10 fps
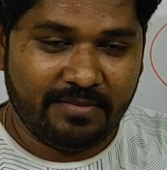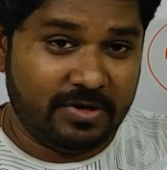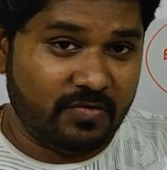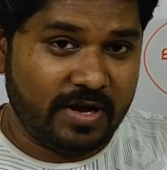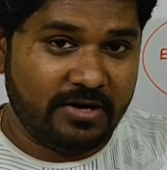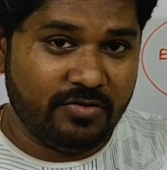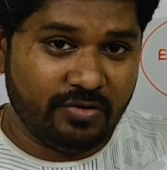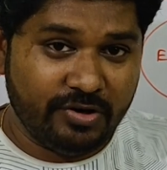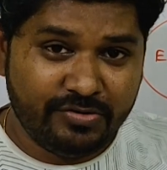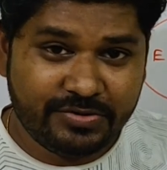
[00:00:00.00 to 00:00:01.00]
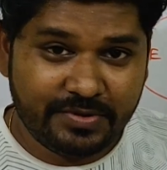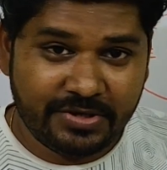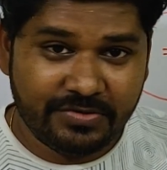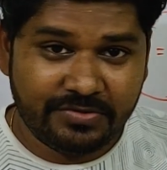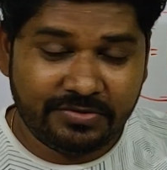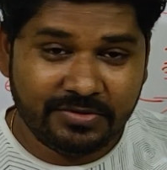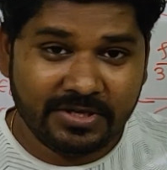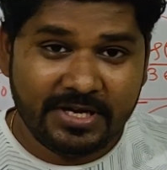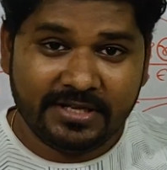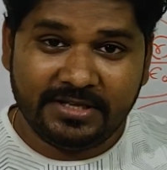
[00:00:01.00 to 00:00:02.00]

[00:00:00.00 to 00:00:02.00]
But one good news for you,